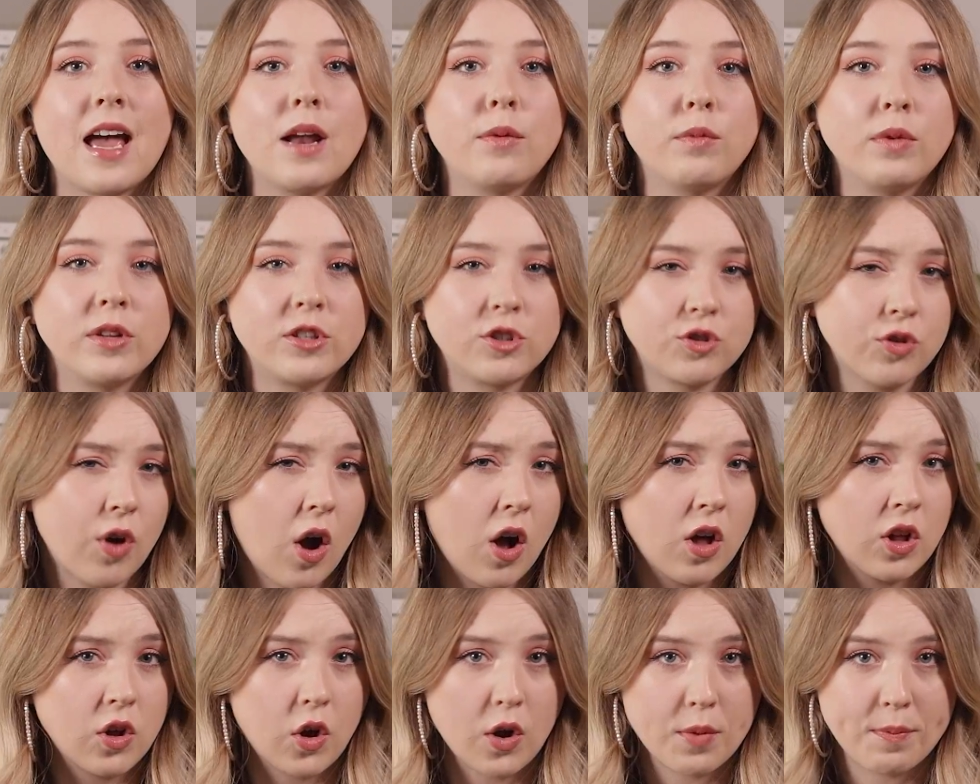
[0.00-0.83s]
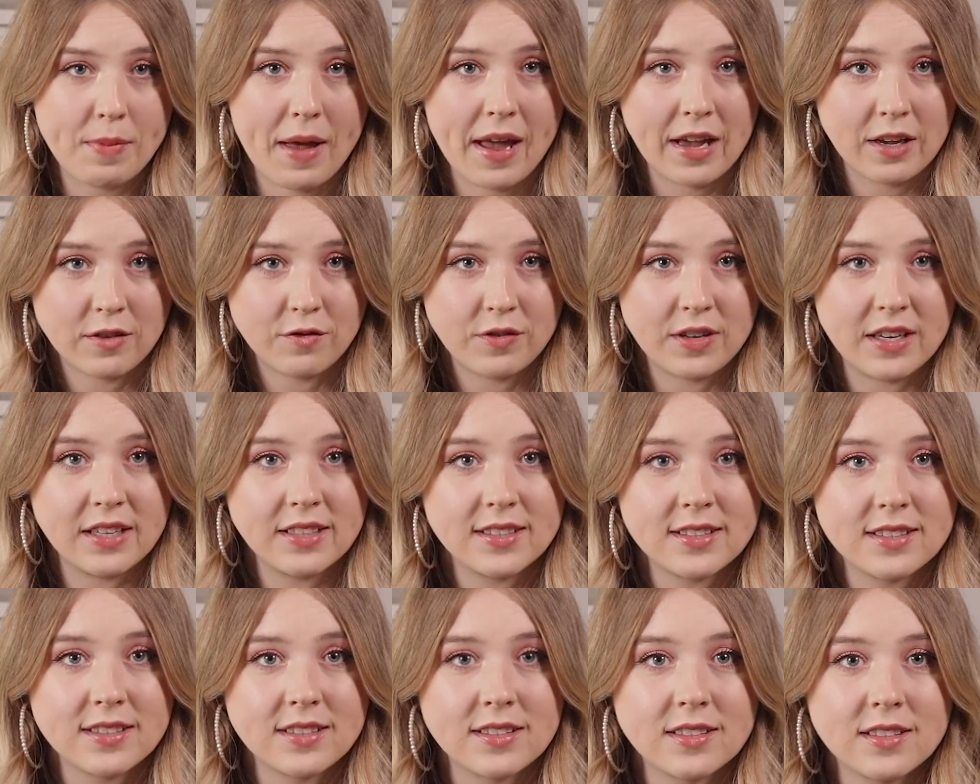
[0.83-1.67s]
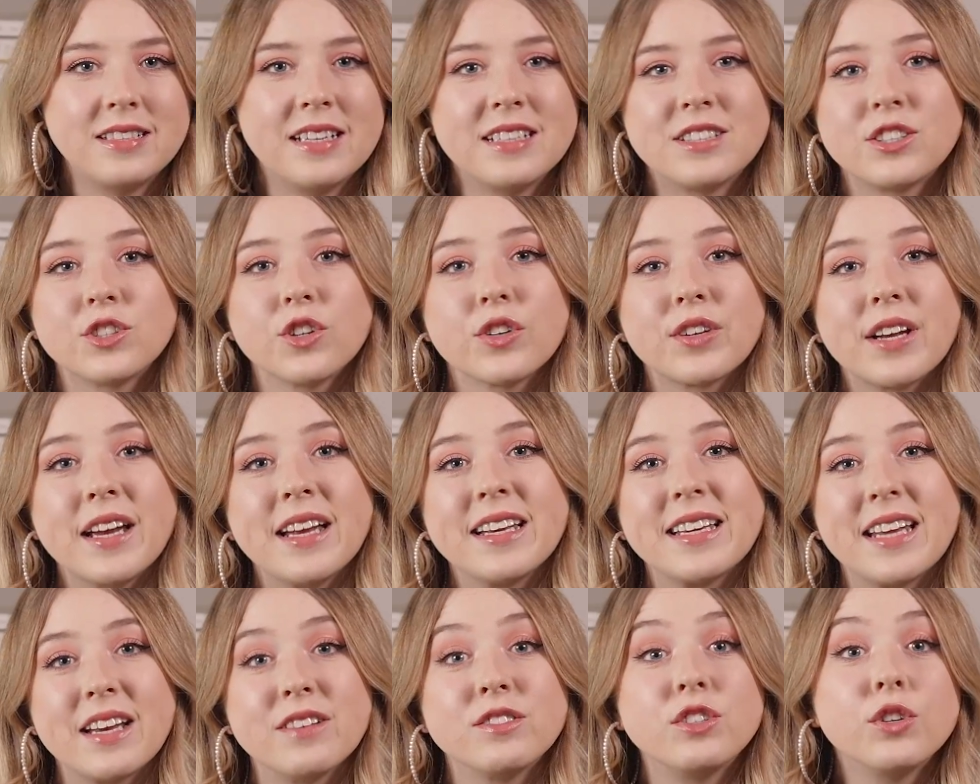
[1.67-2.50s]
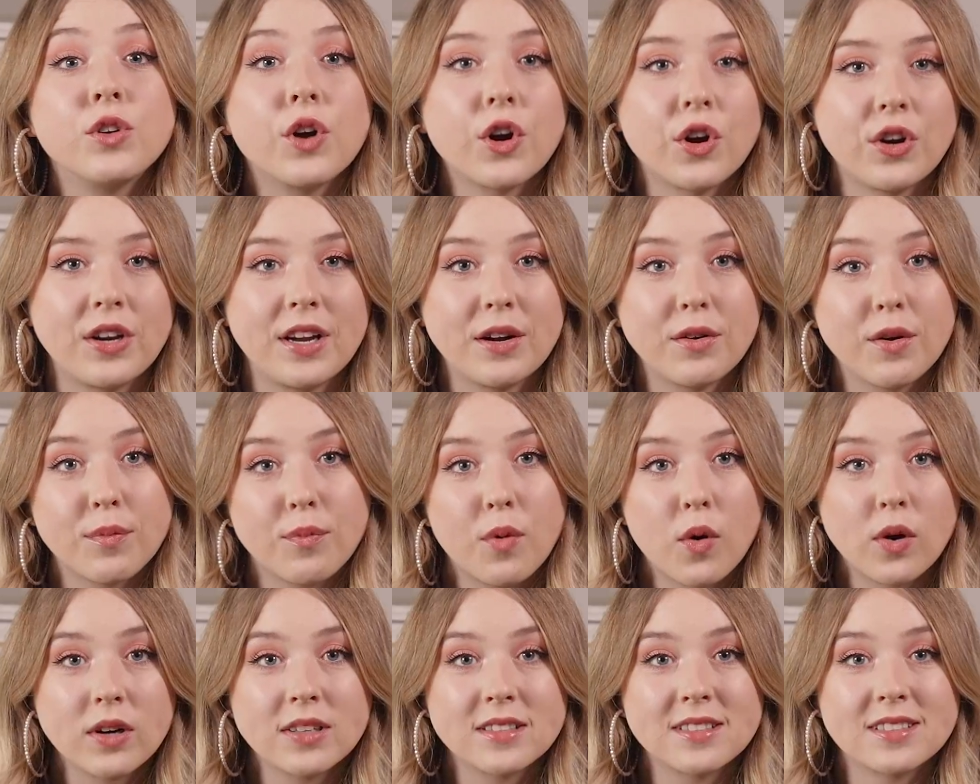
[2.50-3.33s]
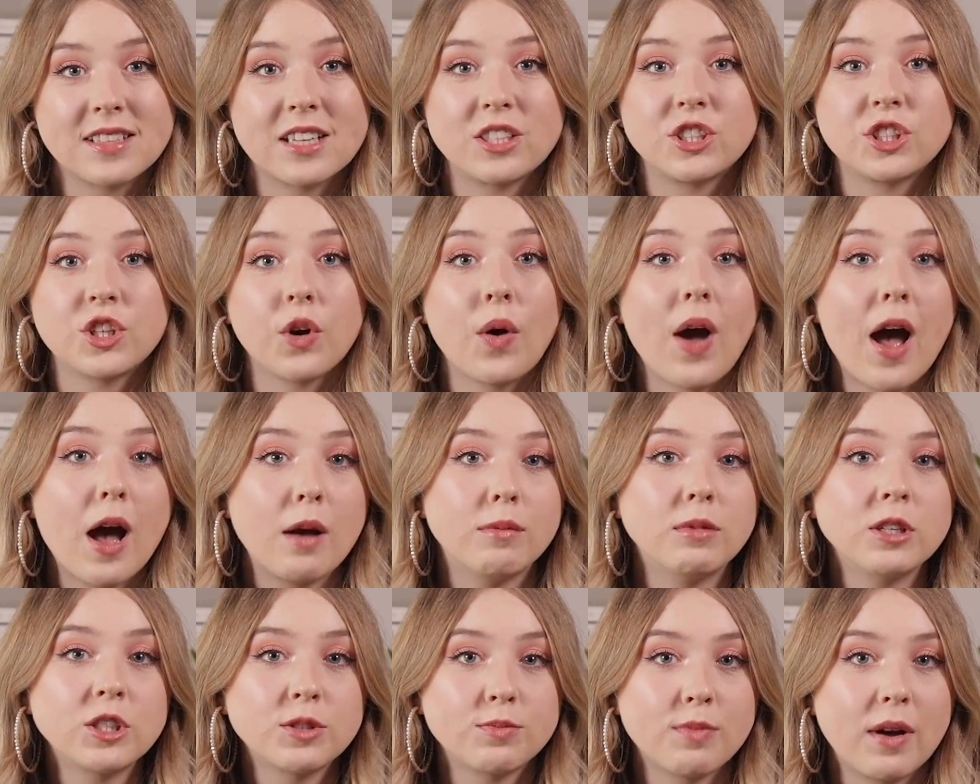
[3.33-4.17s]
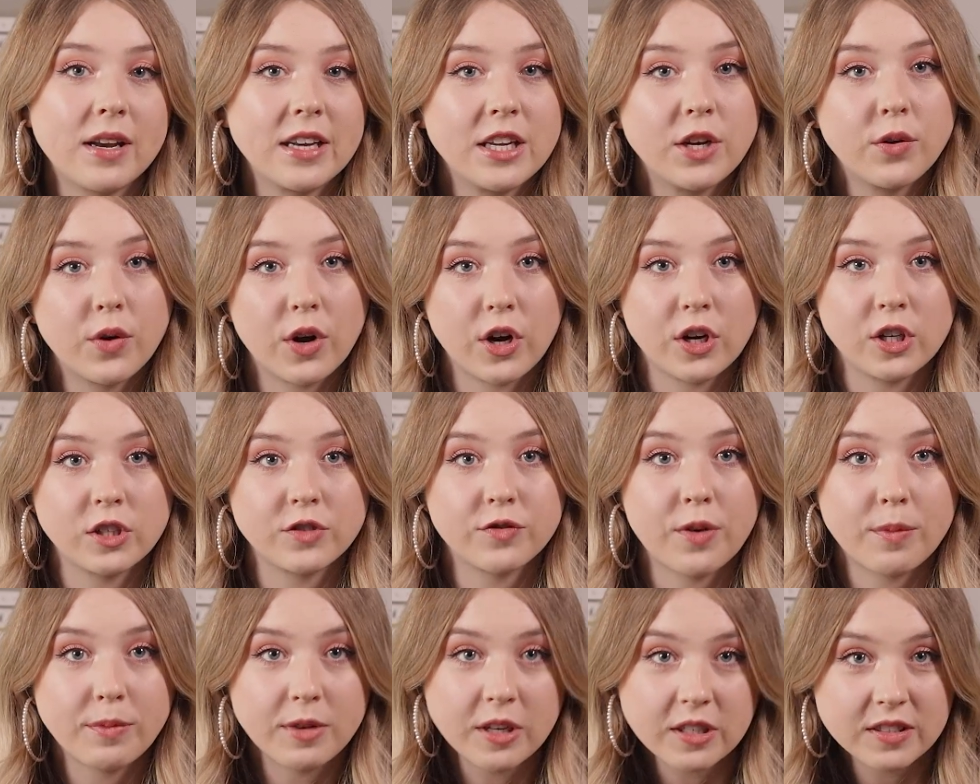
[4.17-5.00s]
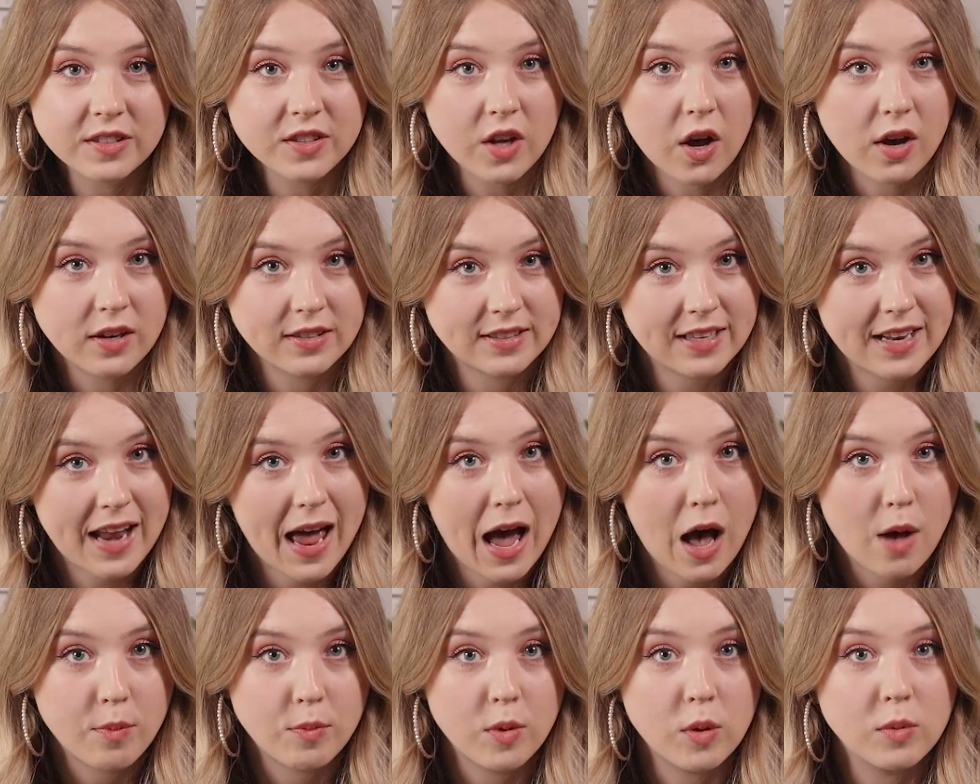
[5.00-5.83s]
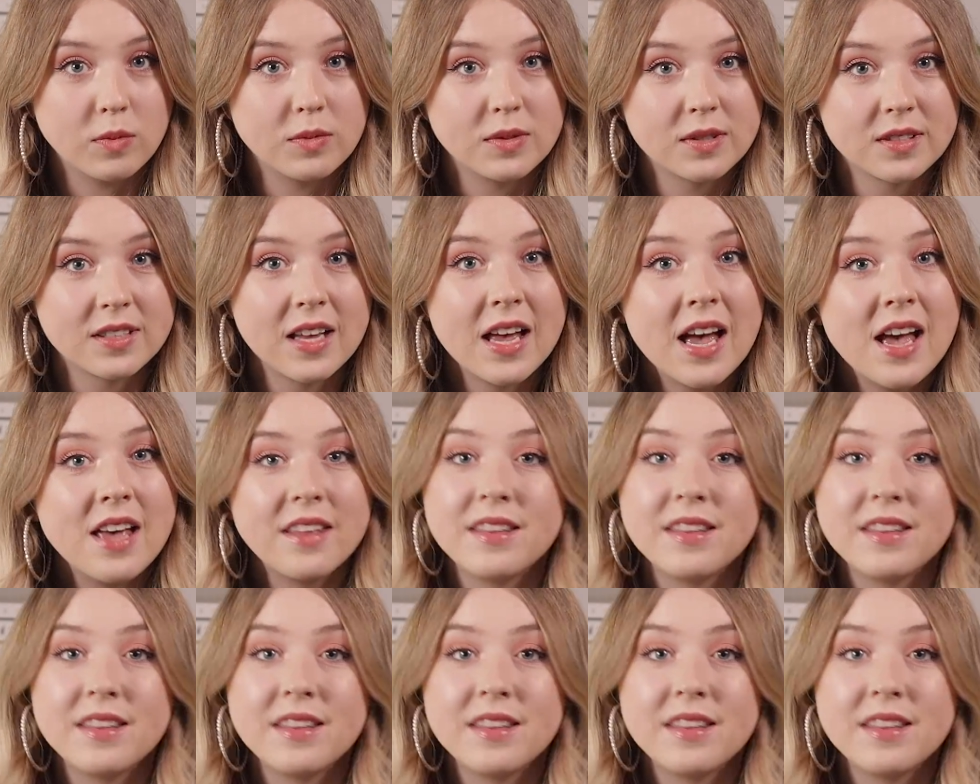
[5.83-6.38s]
and withdrawal or bank fees. DistroKid gives you earning reports that show how much money you earned from your songs and albums.